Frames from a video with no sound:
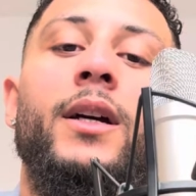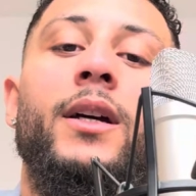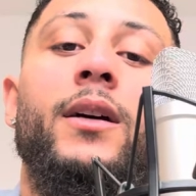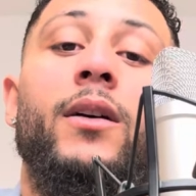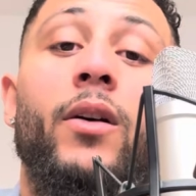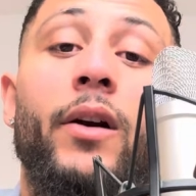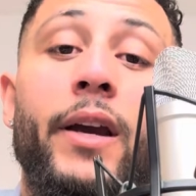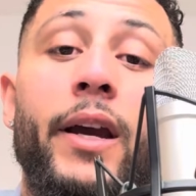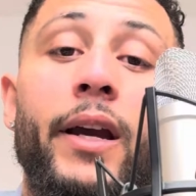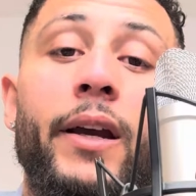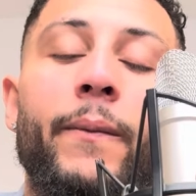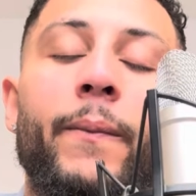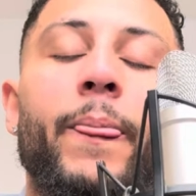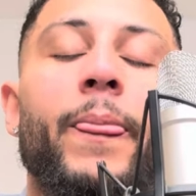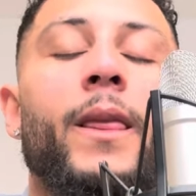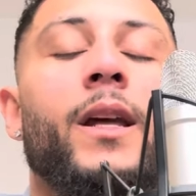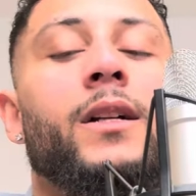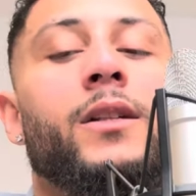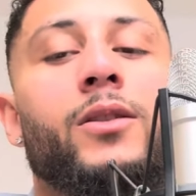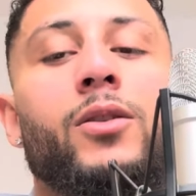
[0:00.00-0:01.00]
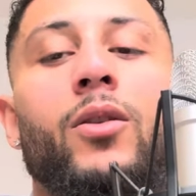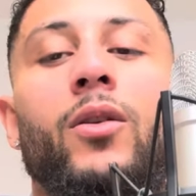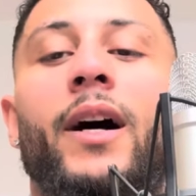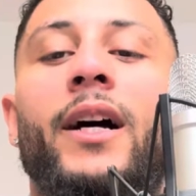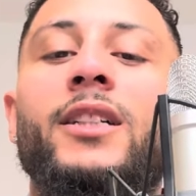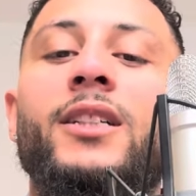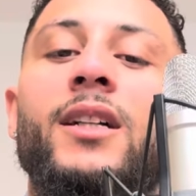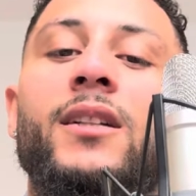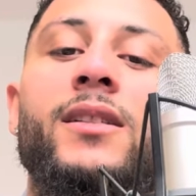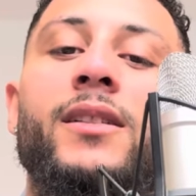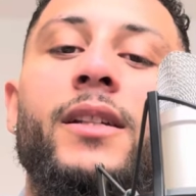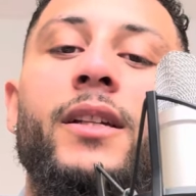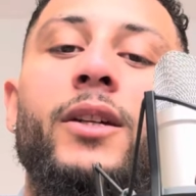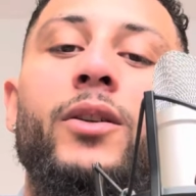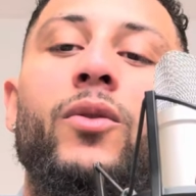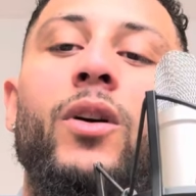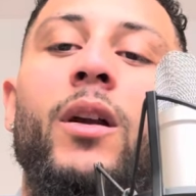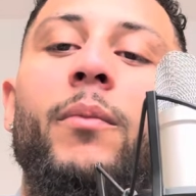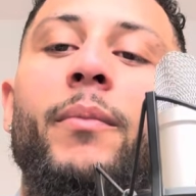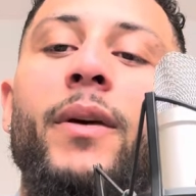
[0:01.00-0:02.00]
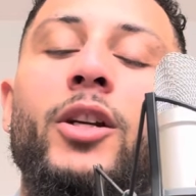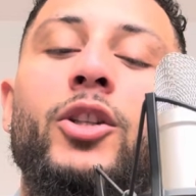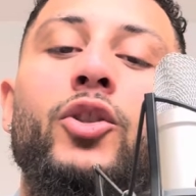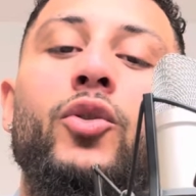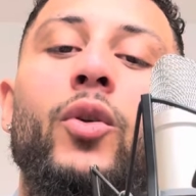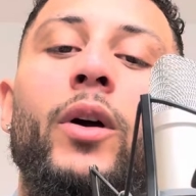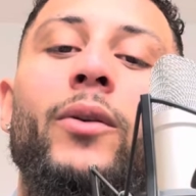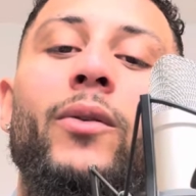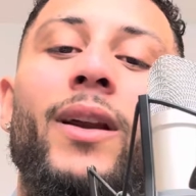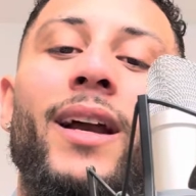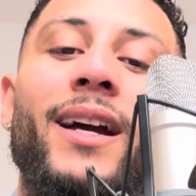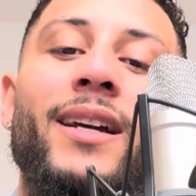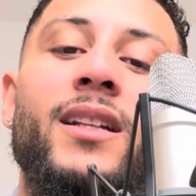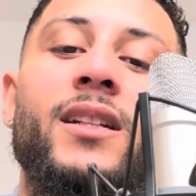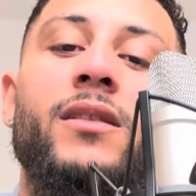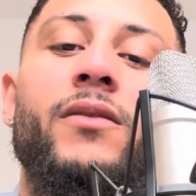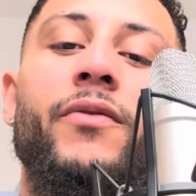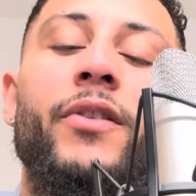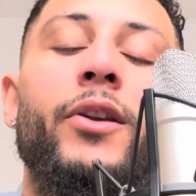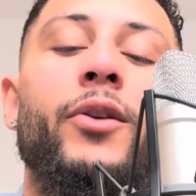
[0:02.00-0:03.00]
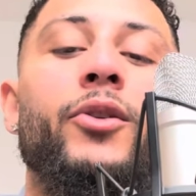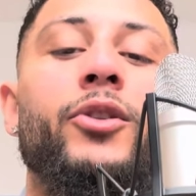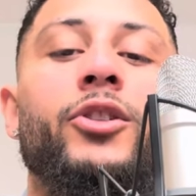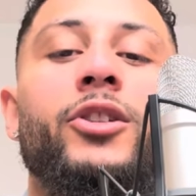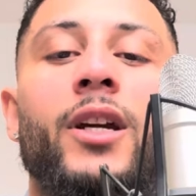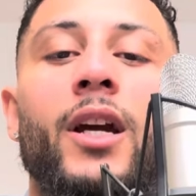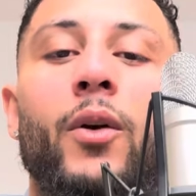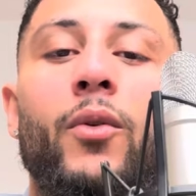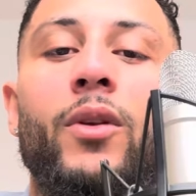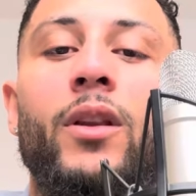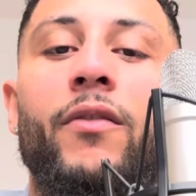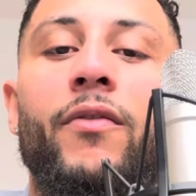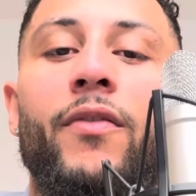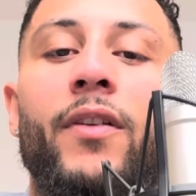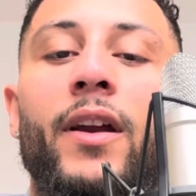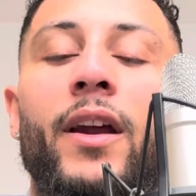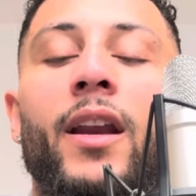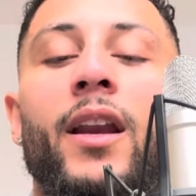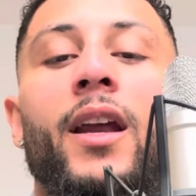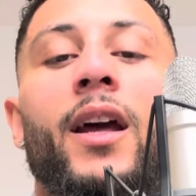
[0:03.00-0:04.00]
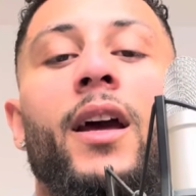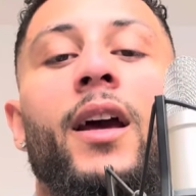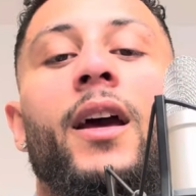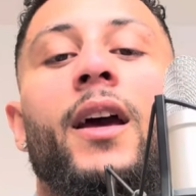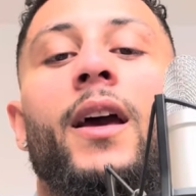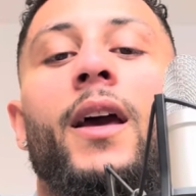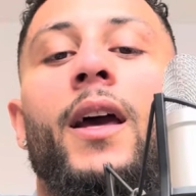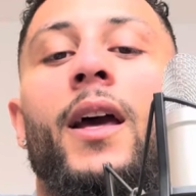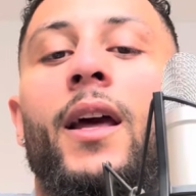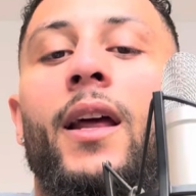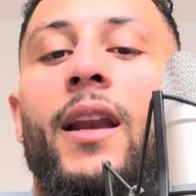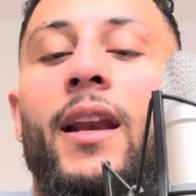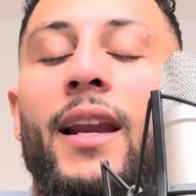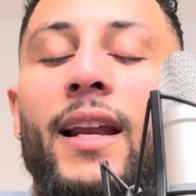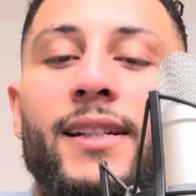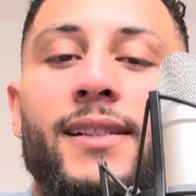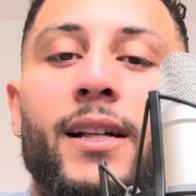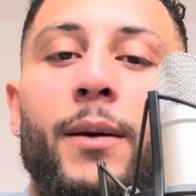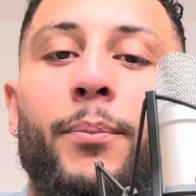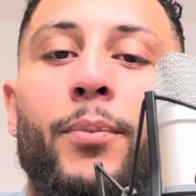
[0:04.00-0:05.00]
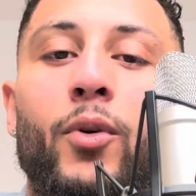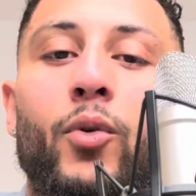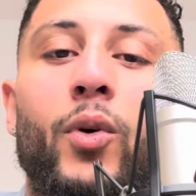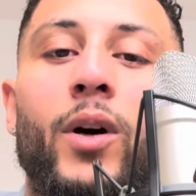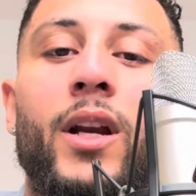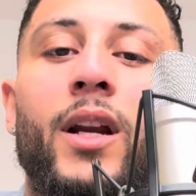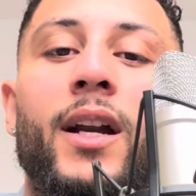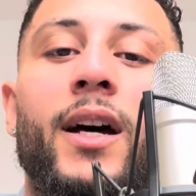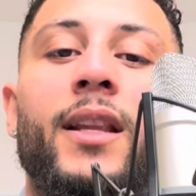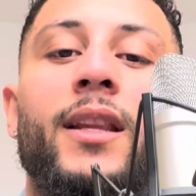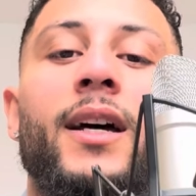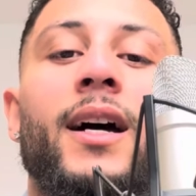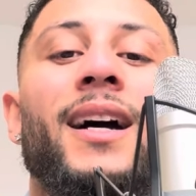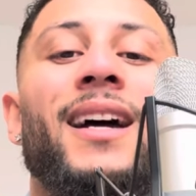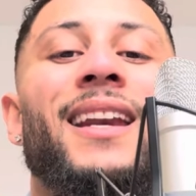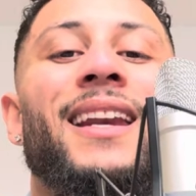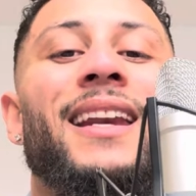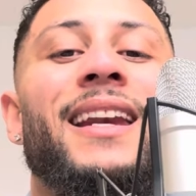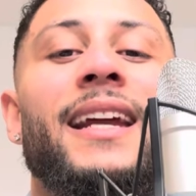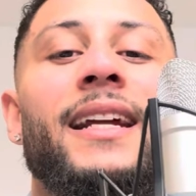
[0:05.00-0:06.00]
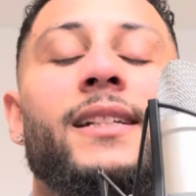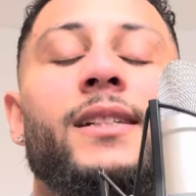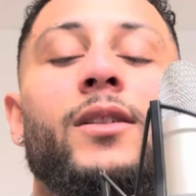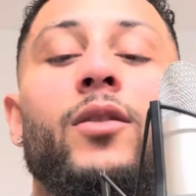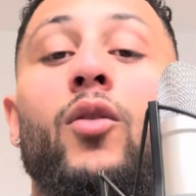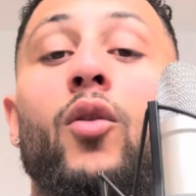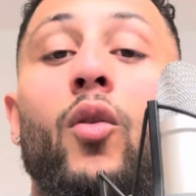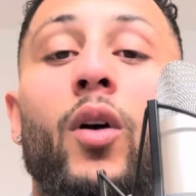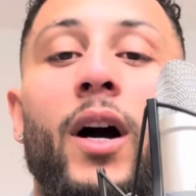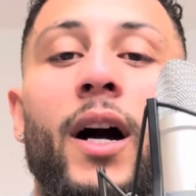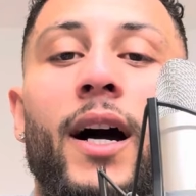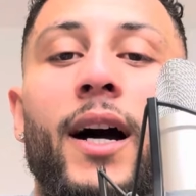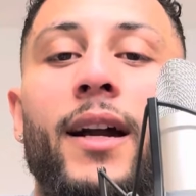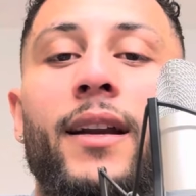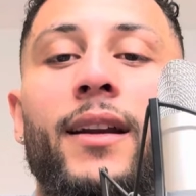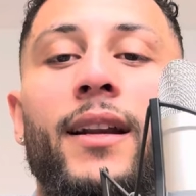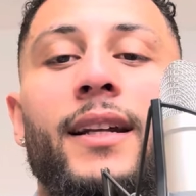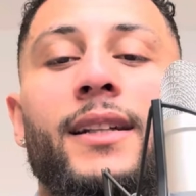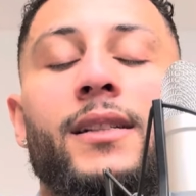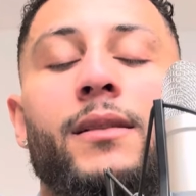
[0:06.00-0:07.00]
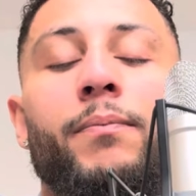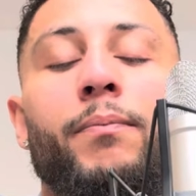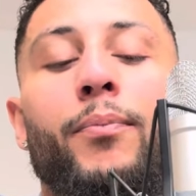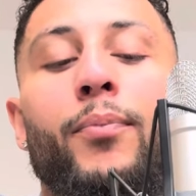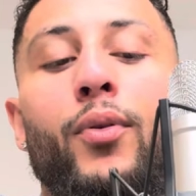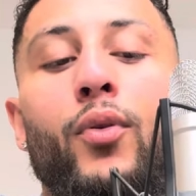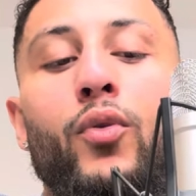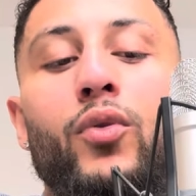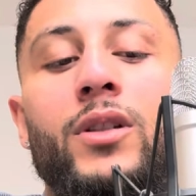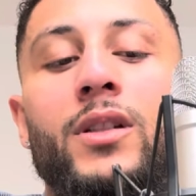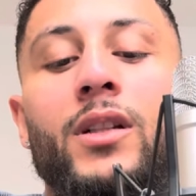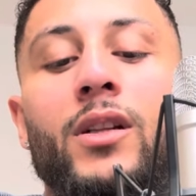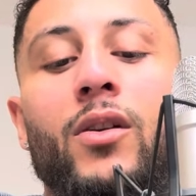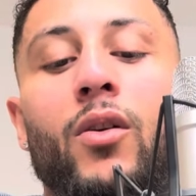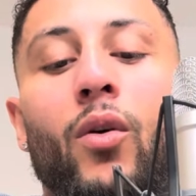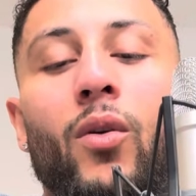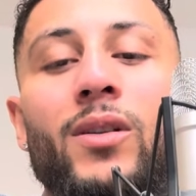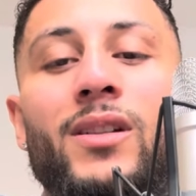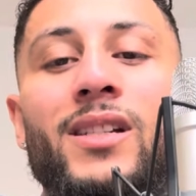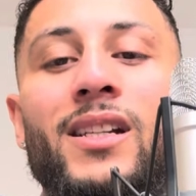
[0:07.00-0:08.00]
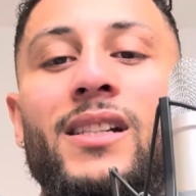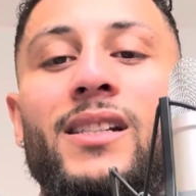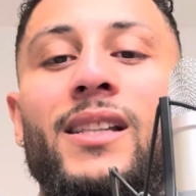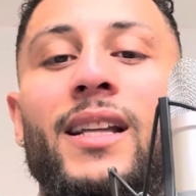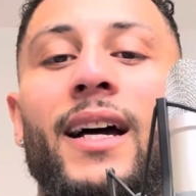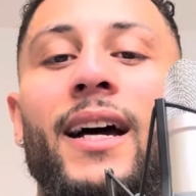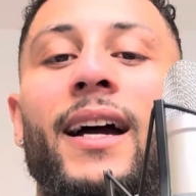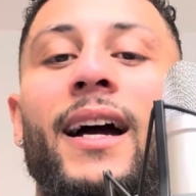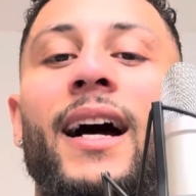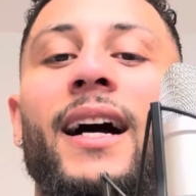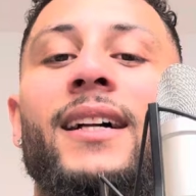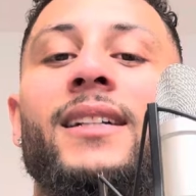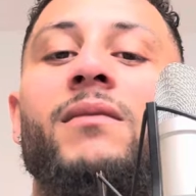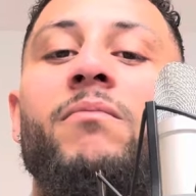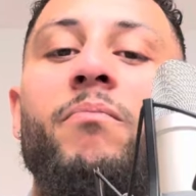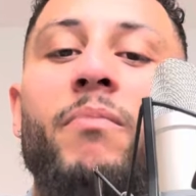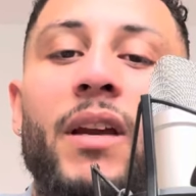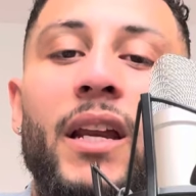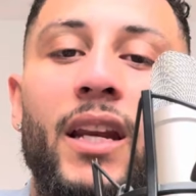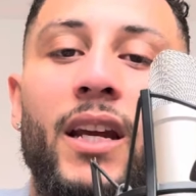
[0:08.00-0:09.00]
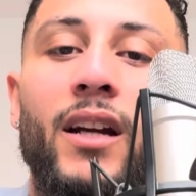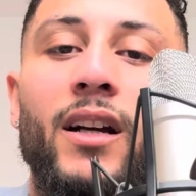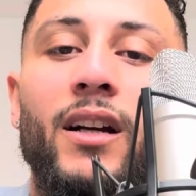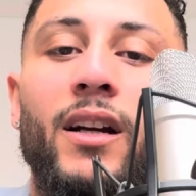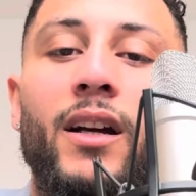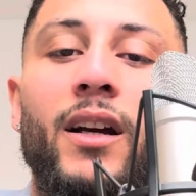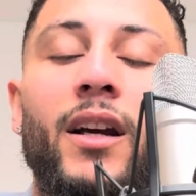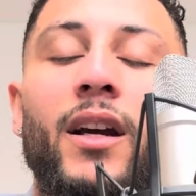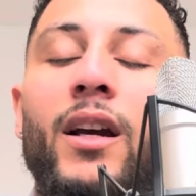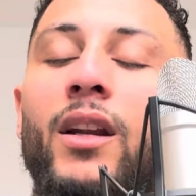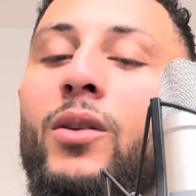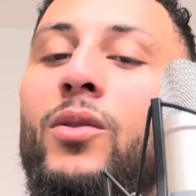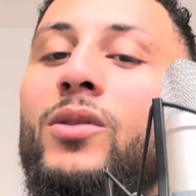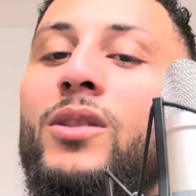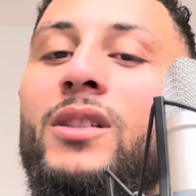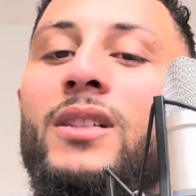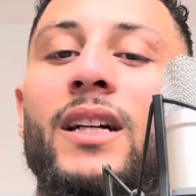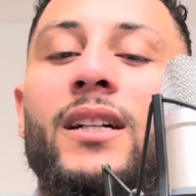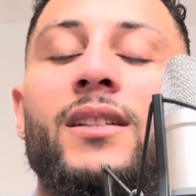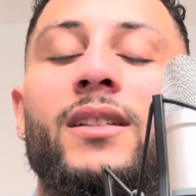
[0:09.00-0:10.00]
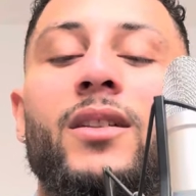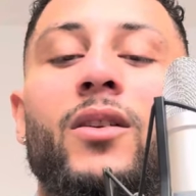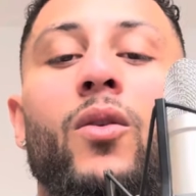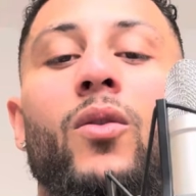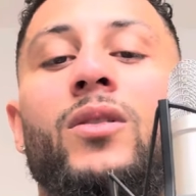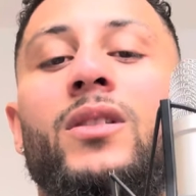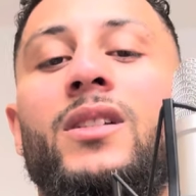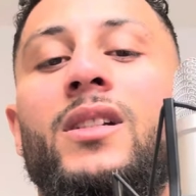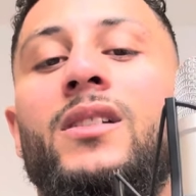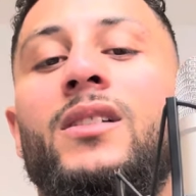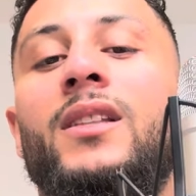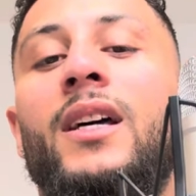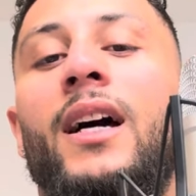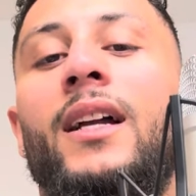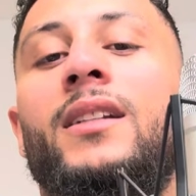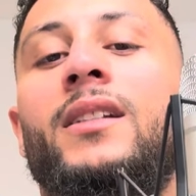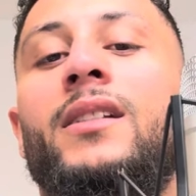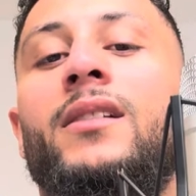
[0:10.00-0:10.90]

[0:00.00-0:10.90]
Okay? So I shall see you, and make sure you like this video, share with a friend. Let's support one another. Let's go hard. Let's put content that has meaning, not just content that